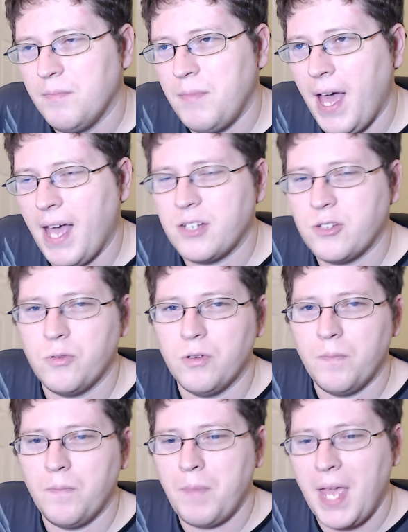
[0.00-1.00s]

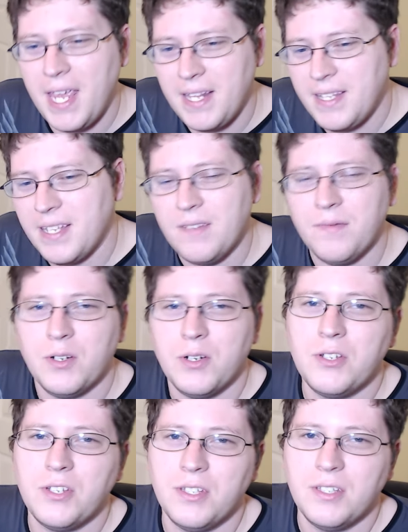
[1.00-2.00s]
actual painted
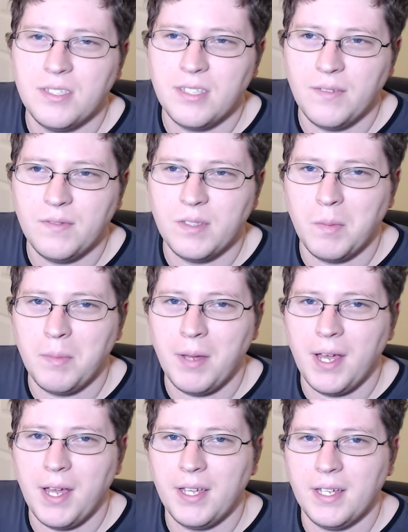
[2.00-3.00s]
versions of some of
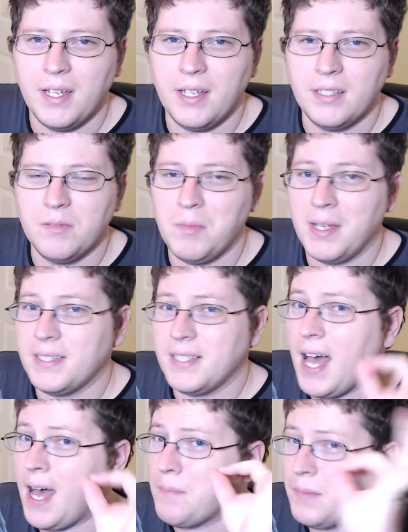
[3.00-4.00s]
my
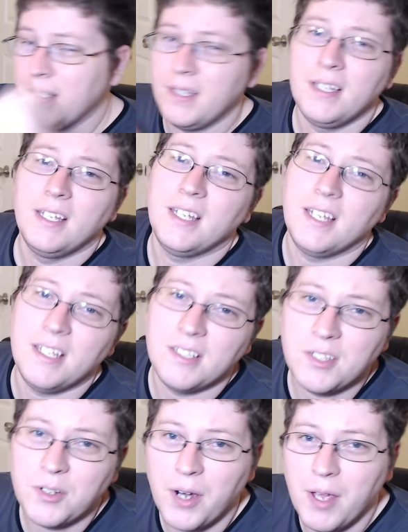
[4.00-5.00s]
top
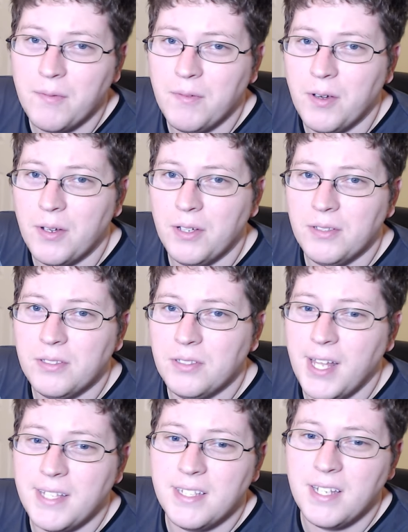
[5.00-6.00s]
Instagram photos, so
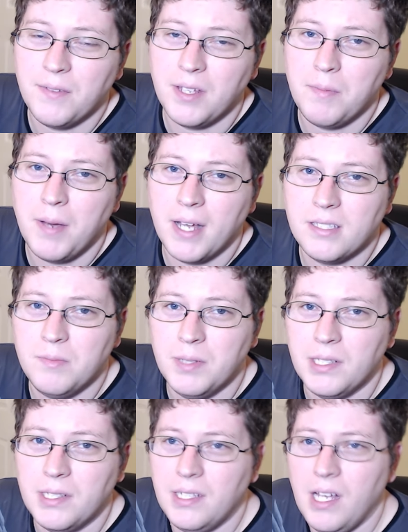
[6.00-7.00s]
that's definitely a
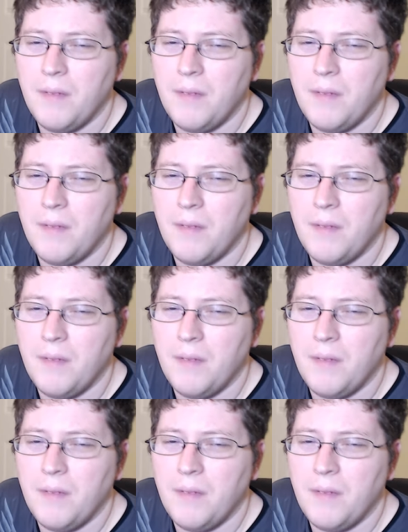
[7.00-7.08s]
possibility.